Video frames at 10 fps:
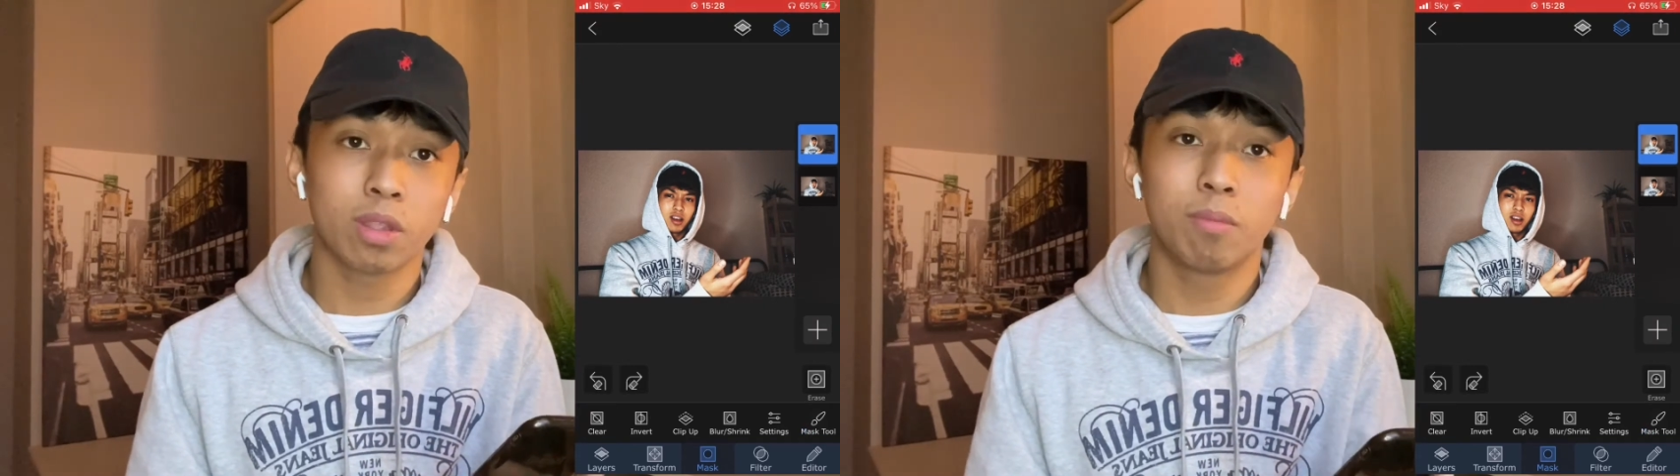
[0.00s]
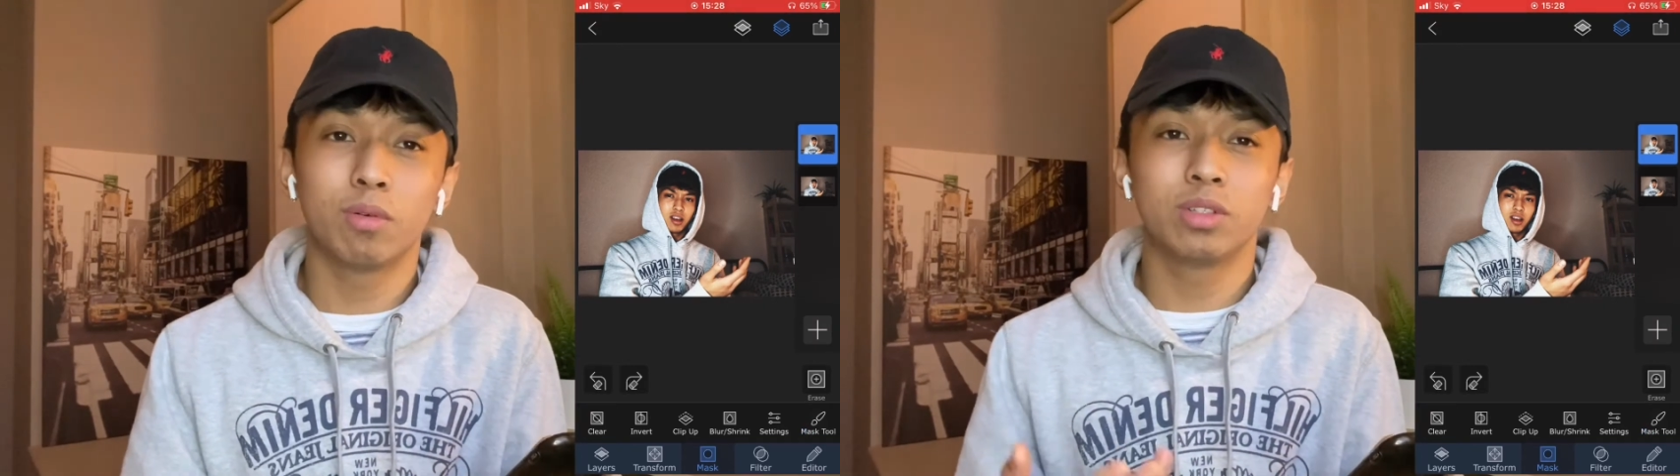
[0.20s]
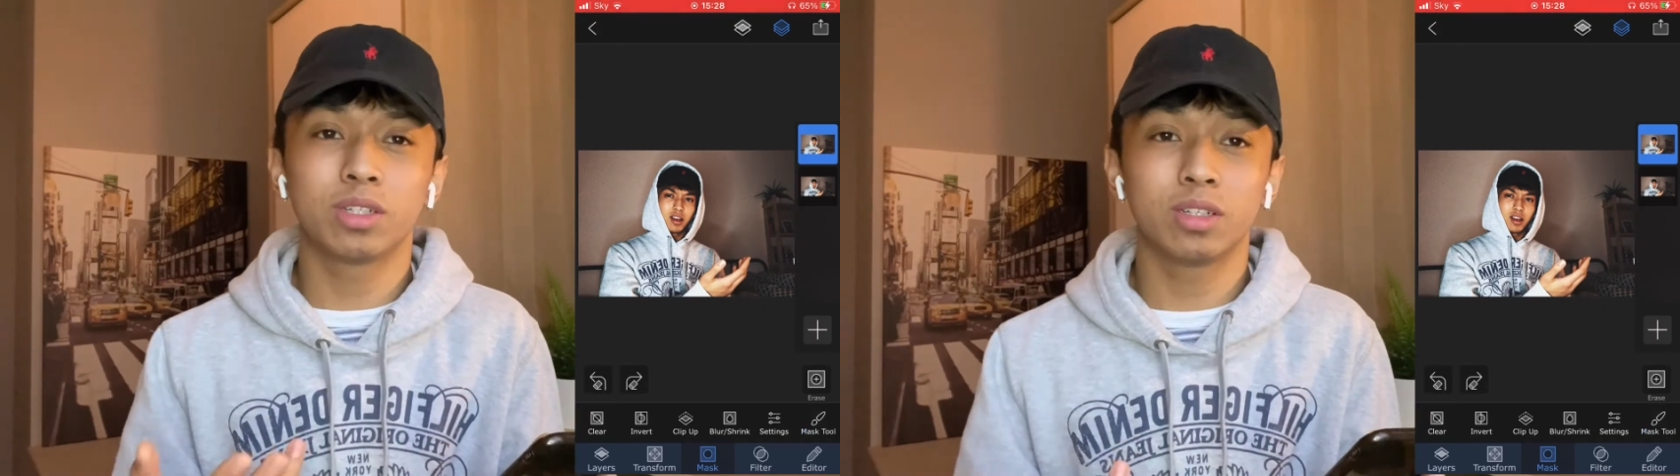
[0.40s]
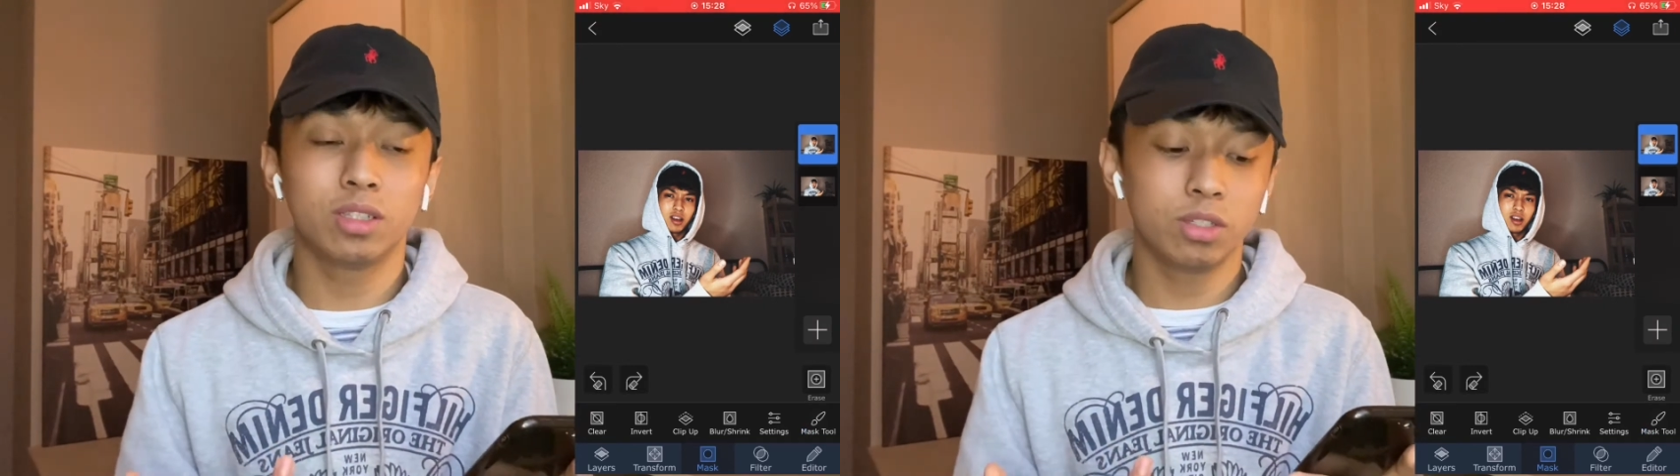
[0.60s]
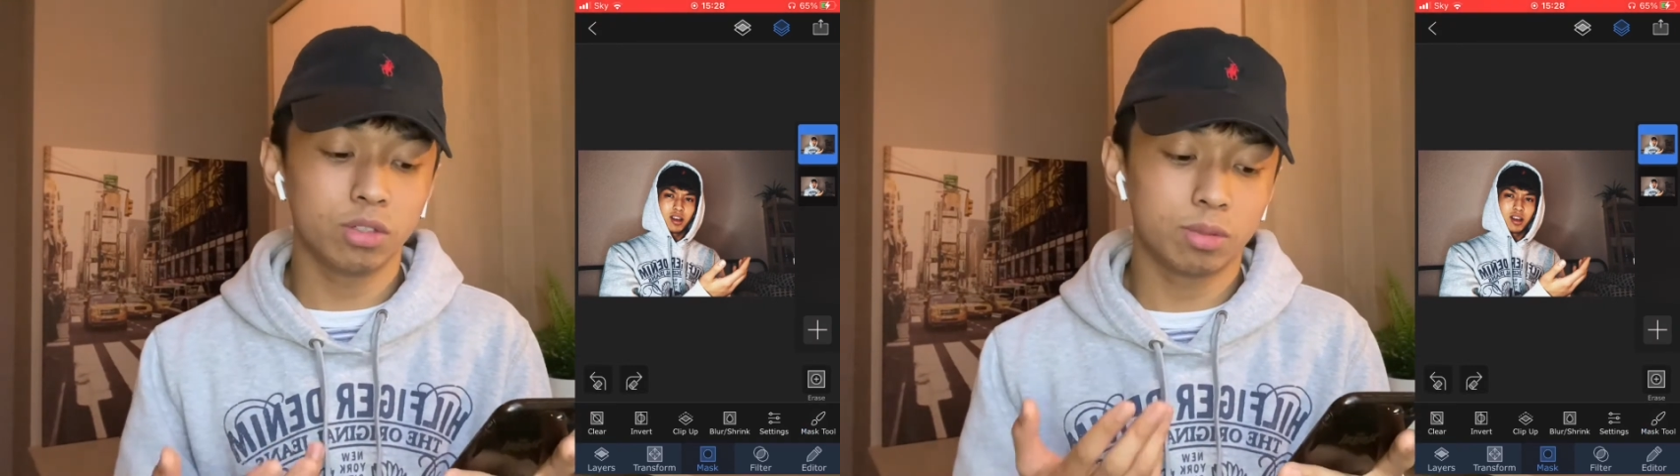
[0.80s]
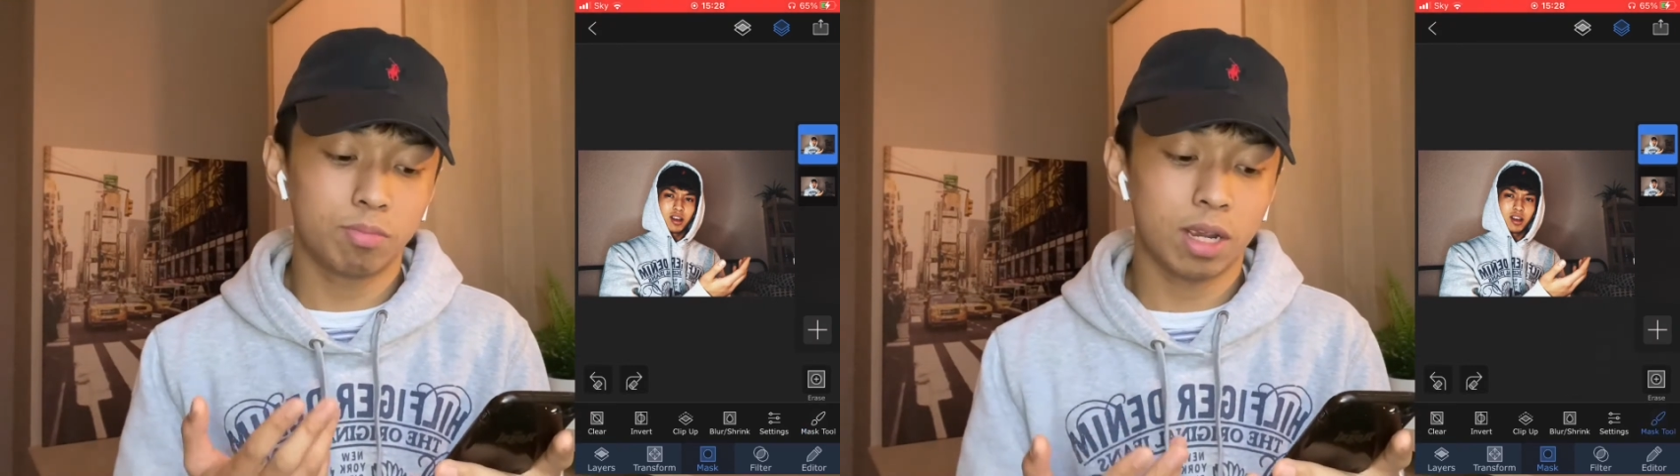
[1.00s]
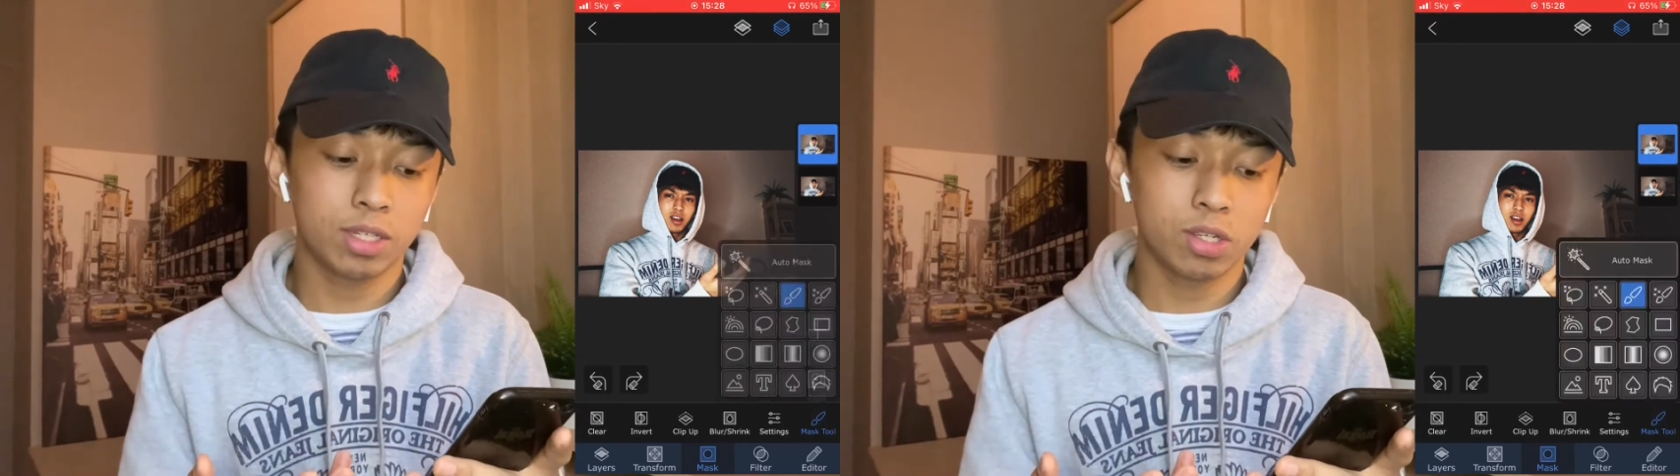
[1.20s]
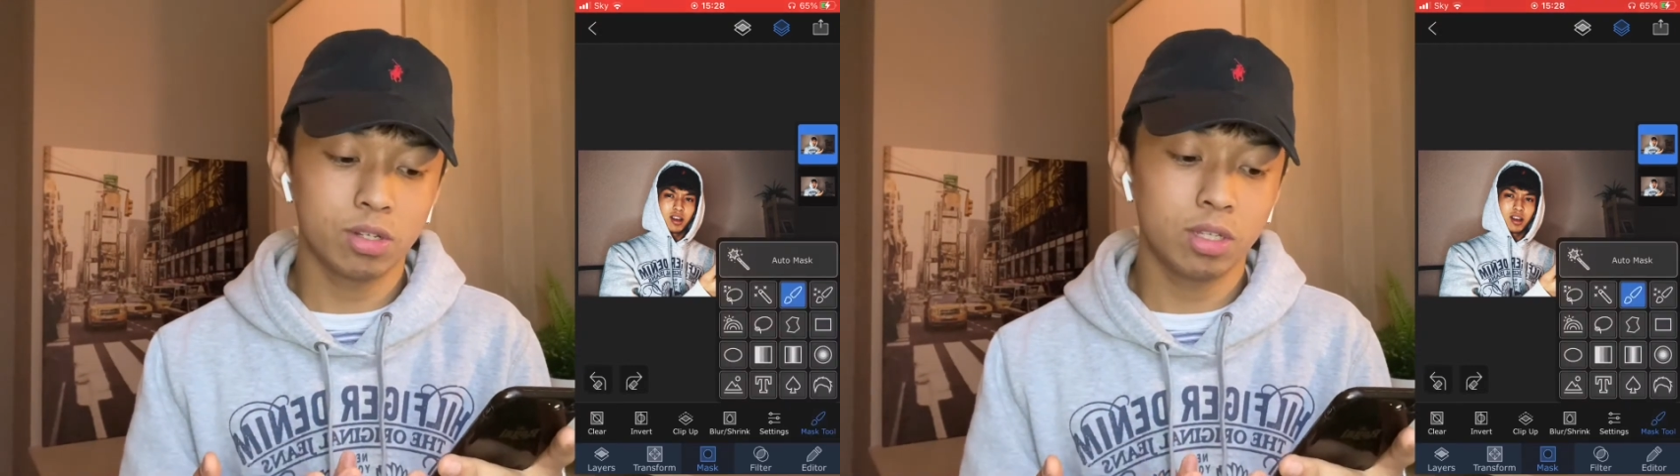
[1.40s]
but what you're gonna do is press
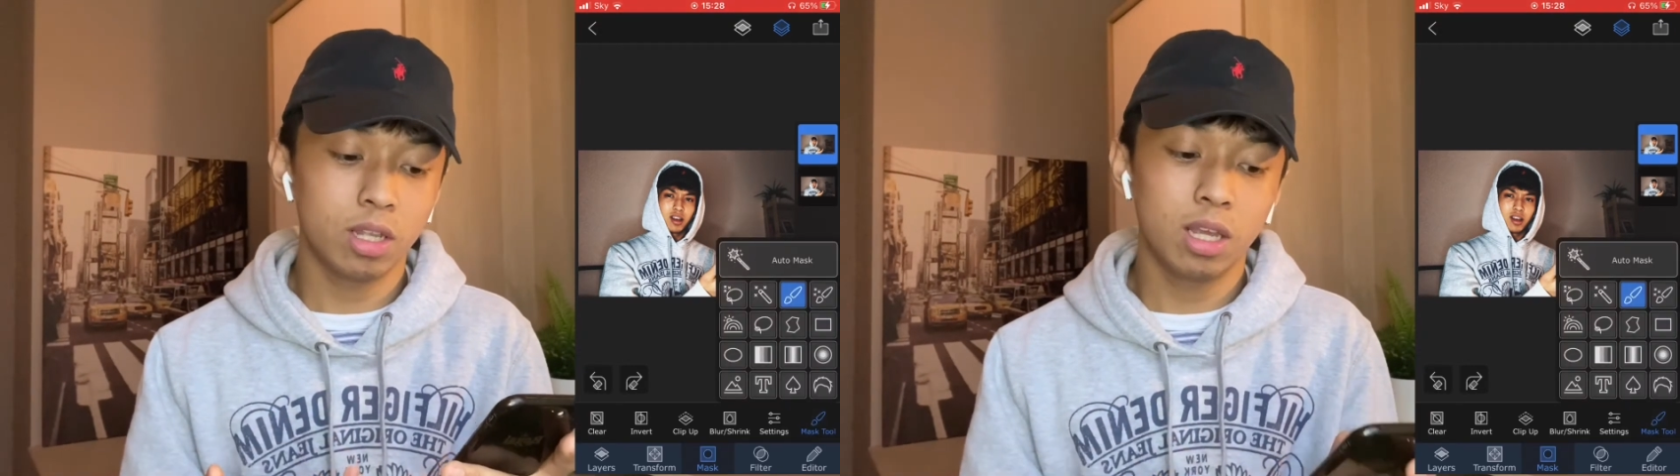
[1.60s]
on it